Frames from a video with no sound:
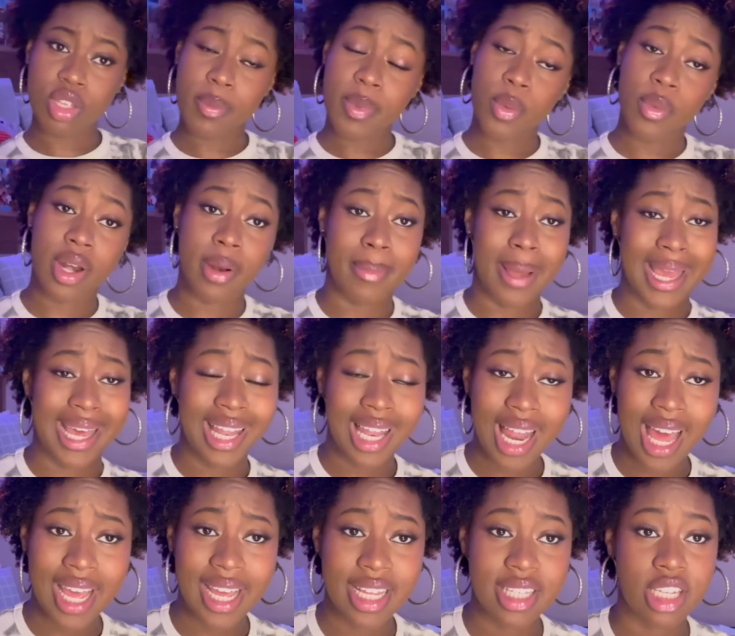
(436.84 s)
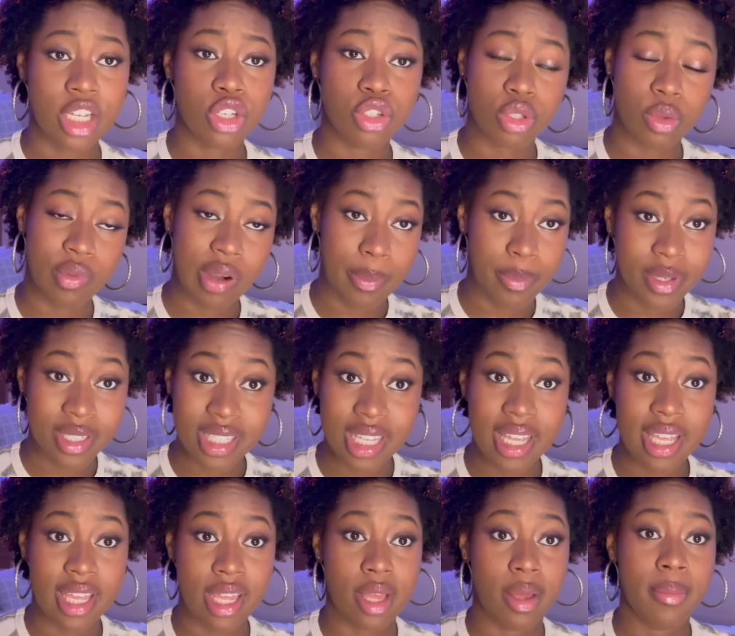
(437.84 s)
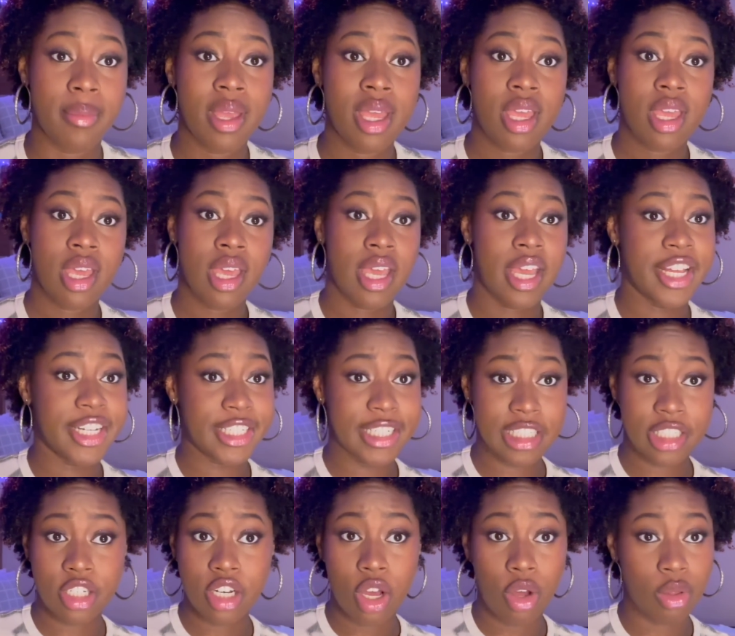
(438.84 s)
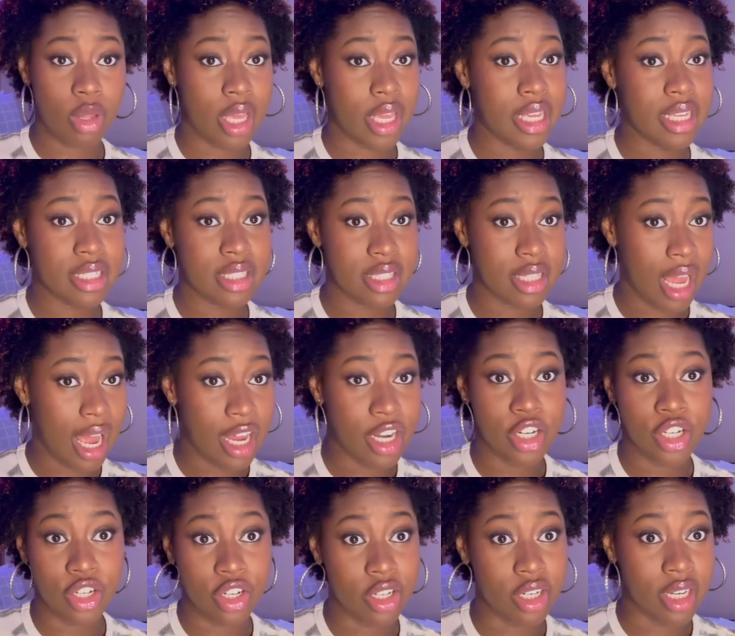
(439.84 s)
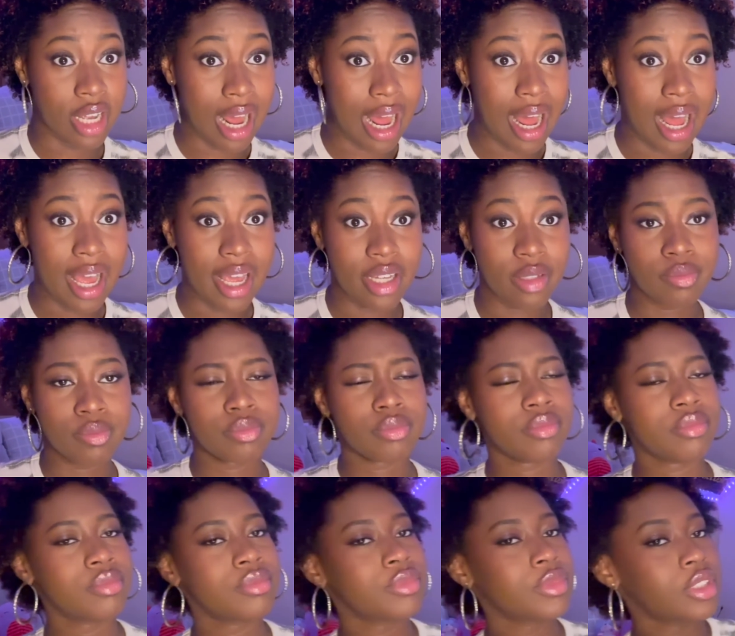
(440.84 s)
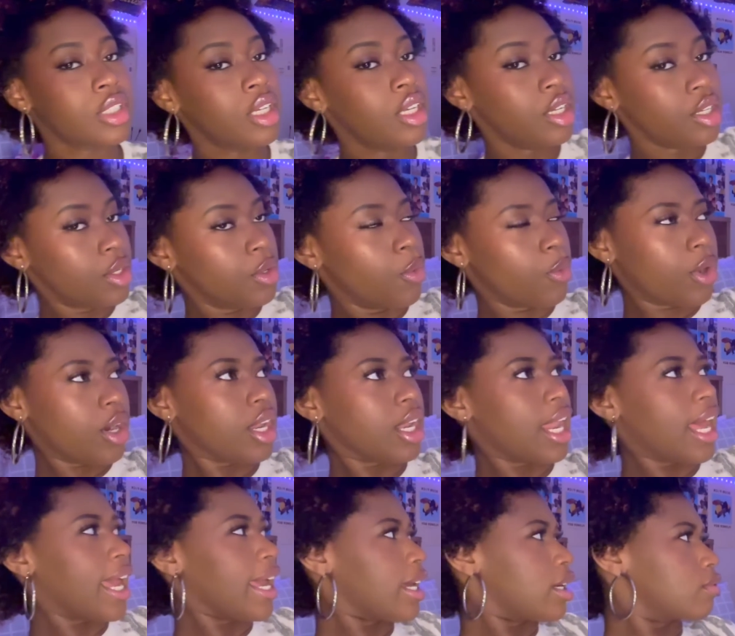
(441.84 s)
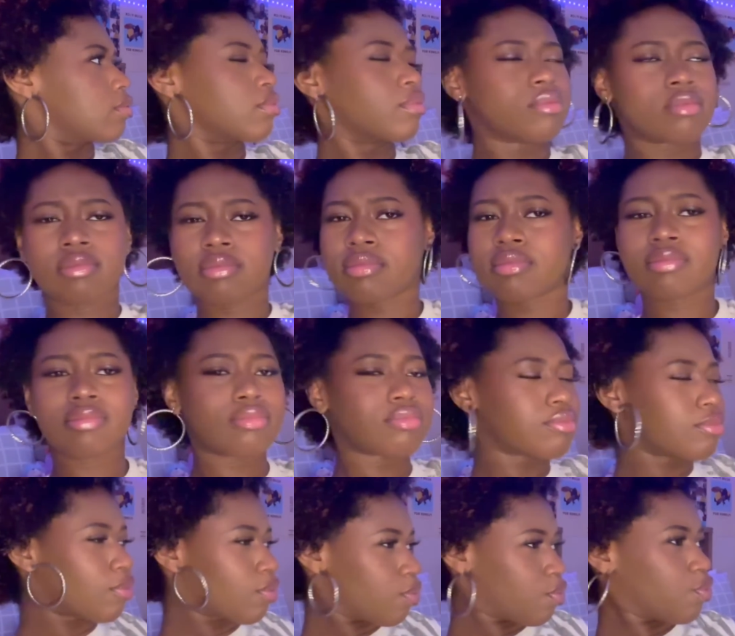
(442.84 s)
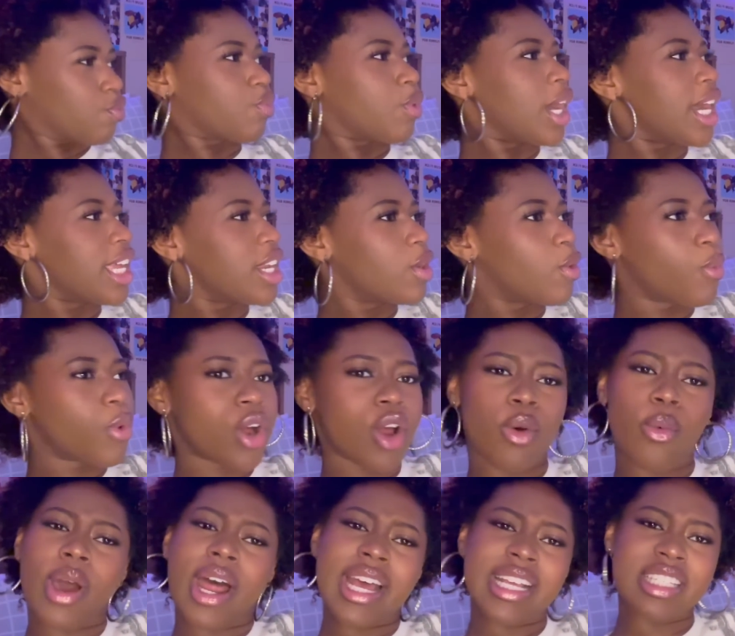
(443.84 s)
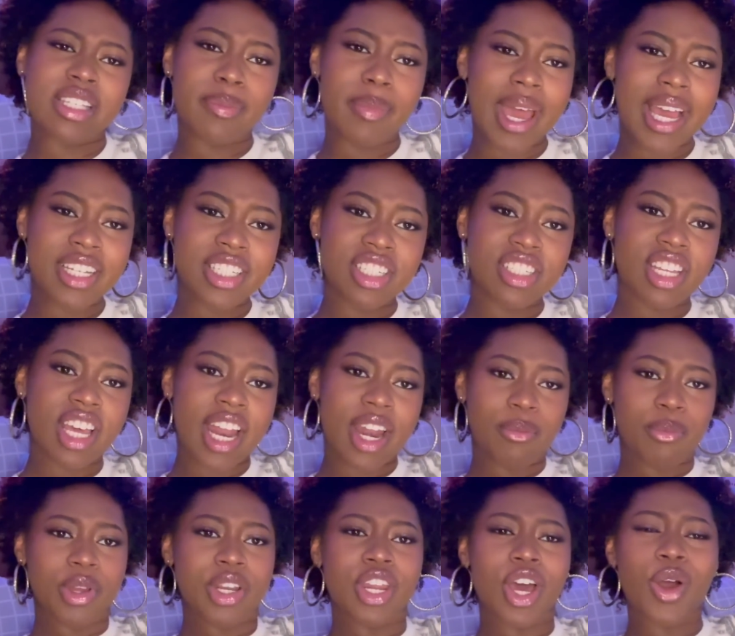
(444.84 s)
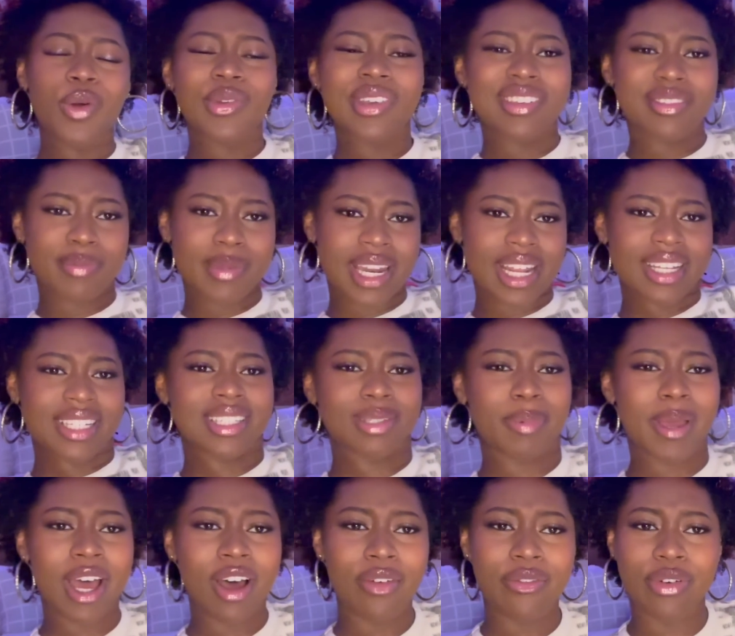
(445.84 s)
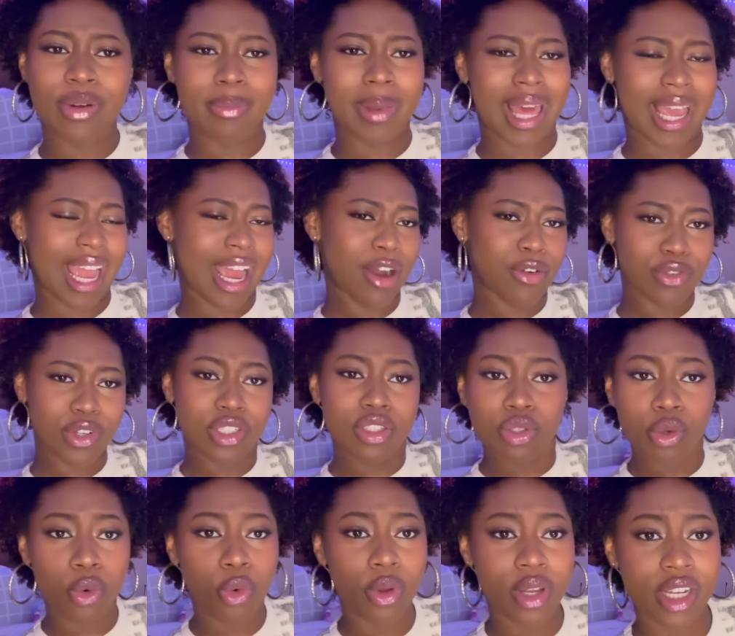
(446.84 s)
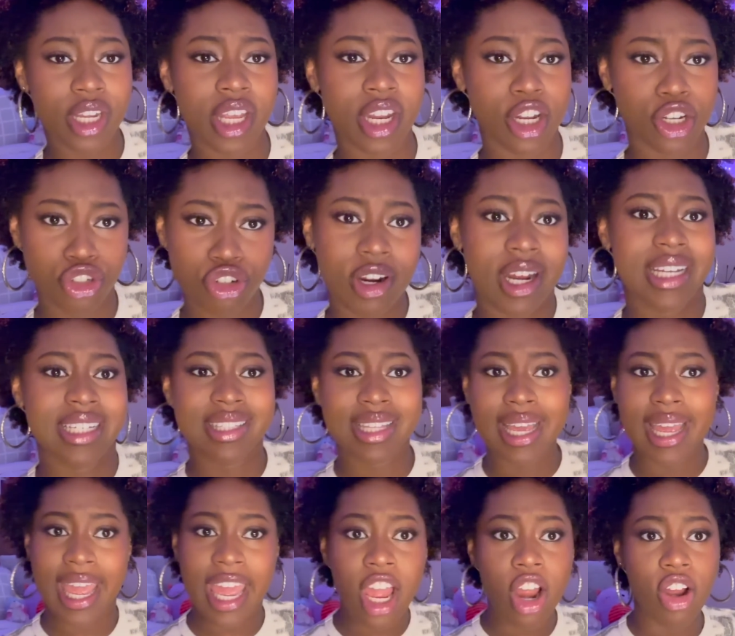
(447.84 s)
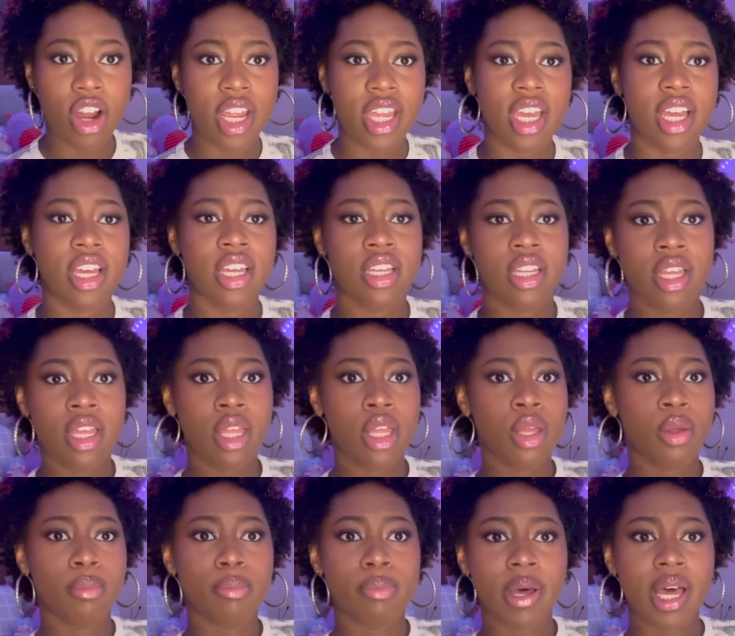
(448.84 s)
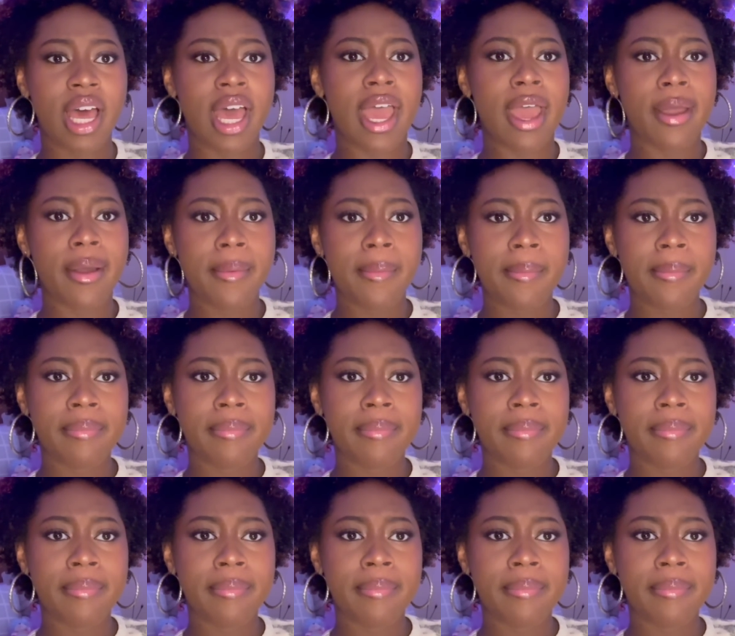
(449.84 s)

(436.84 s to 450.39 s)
be one of my clients. I used to represent him. And just know that he's not a good guy. We're like, what in the world? What has Sebastian done? And we know he's been expelled from like every school in the tri-state area. But